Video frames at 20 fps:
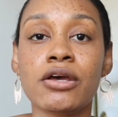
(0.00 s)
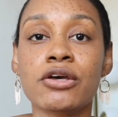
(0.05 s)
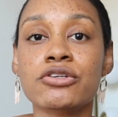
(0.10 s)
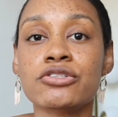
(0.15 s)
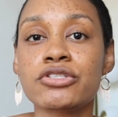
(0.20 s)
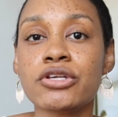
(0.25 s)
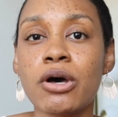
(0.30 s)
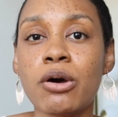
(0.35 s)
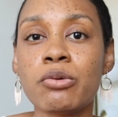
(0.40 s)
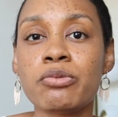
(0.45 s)

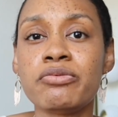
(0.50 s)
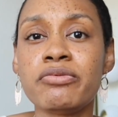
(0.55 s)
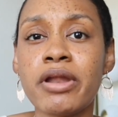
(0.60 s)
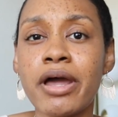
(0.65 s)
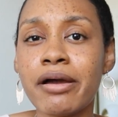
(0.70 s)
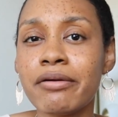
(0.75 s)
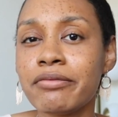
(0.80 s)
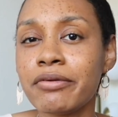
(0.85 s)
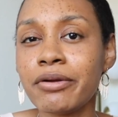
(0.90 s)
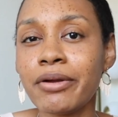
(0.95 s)
So
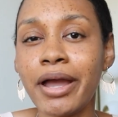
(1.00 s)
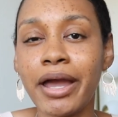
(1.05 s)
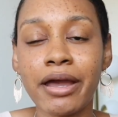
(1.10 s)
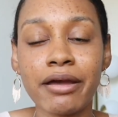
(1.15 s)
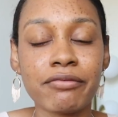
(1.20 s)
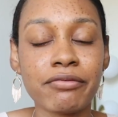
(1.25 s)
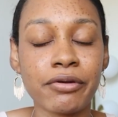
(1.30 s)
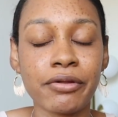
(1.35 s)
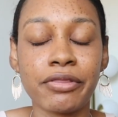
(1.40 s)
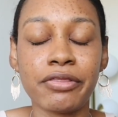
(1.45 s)
never
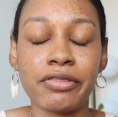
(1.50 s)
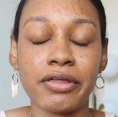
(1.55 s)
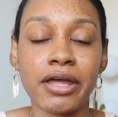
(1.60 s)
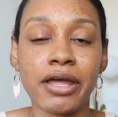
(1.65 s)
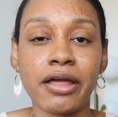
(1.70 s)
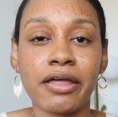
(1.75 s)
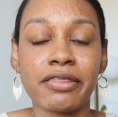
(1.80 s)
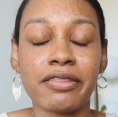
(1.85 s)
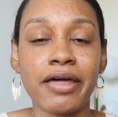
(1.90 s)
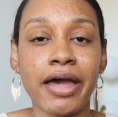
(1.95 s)
ever
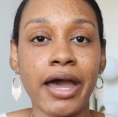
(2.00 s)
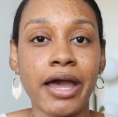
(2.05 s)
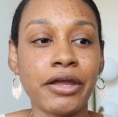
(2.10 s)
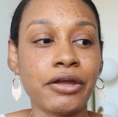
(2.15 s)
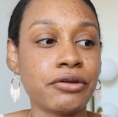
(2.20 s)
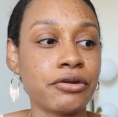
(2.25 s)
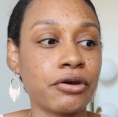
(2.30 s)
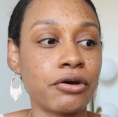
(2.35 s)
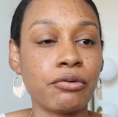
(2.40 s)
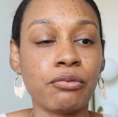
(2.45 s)
think that,
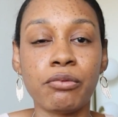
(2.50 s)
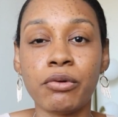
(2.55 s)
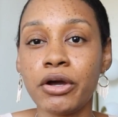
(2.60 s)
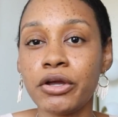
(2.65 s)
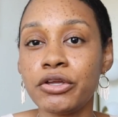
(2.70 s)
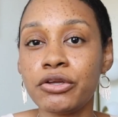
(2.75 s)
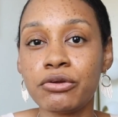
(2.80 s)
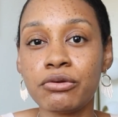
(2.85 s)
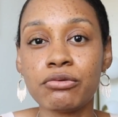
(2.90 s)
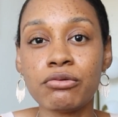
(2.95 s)
you know,
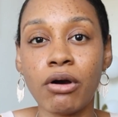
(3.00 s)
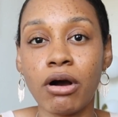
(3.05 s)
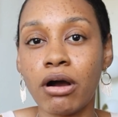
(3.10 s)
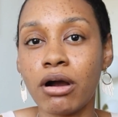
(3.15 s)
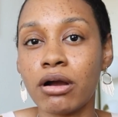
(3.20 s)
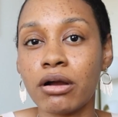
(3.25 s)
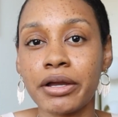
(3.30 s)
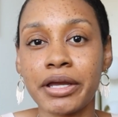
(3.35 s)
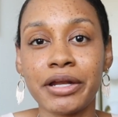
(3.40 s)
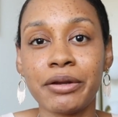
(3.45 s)
what you
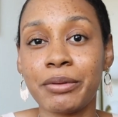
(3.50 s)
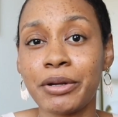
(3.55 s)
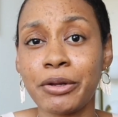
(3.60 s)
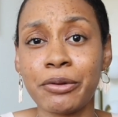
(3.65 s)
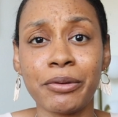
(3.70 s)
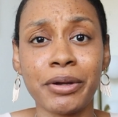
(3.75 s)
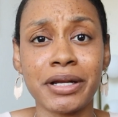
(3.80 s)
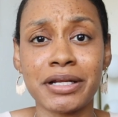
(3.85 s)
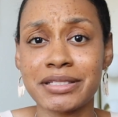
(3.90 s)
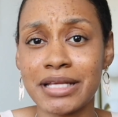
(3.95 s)
are getting ready to
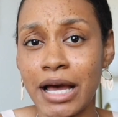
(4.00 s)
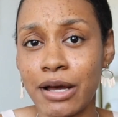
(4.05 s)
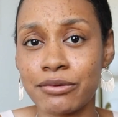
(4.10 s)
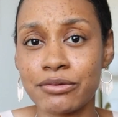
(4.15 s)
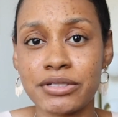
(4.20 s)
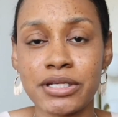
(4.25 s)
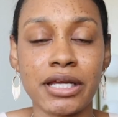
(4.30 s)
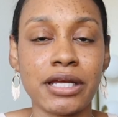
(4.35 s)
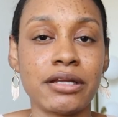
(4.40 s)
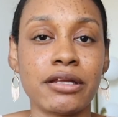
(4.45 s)
create is
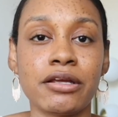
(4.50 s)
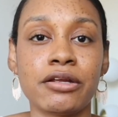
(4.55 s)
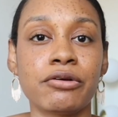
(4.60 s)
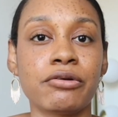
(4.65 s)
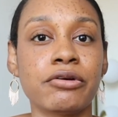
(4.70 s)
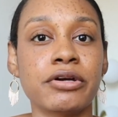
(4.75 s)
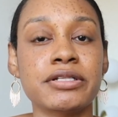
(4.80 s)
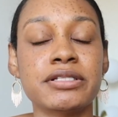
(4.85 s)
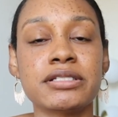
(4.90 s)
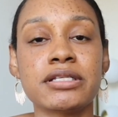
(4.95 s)
outdated
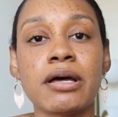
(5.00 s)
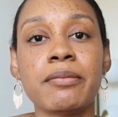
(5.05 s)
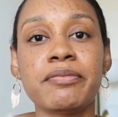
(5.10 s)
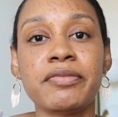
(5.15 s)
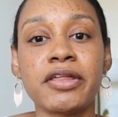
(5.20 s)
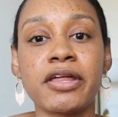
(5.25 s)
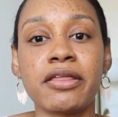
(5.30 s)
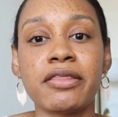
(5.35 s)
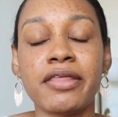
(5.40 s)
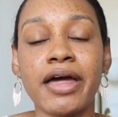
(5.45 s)
or it's
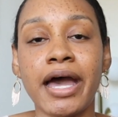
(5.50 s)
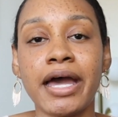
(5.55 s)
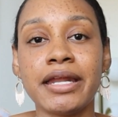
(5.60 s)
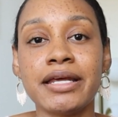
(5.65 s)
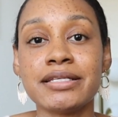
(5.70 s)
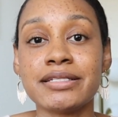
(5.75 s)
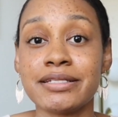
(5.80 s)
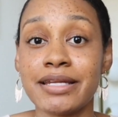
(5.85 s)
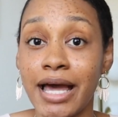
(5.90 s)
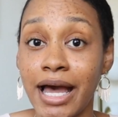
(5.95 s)
something that
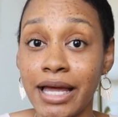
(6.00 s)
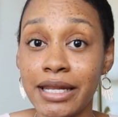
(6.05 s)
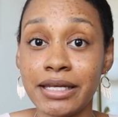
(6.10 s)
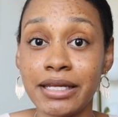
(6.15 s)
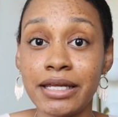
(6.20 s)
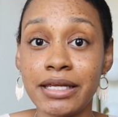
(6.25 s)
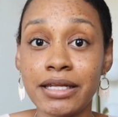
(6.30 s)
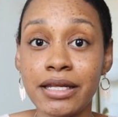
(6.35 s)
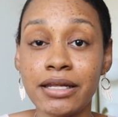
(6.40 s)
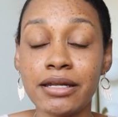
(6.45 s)
is not
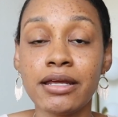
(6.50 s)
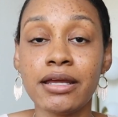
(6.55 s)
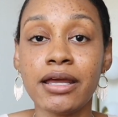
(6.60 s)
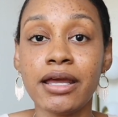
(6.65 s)
needed.